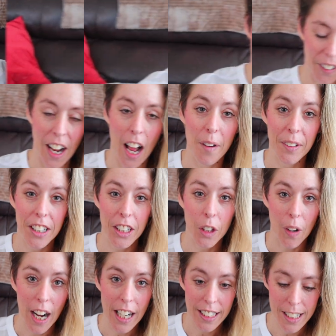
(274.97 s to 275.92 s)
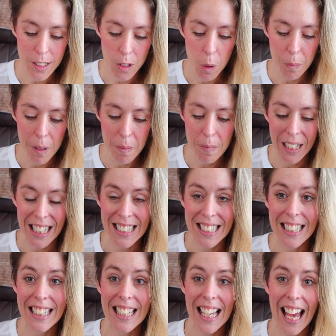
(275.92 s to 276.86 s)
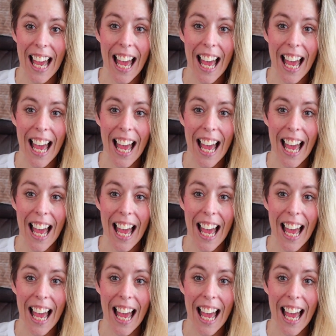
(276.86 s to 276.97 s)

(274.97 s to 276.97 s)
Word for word: All right, I'm gonna crack this open because it's,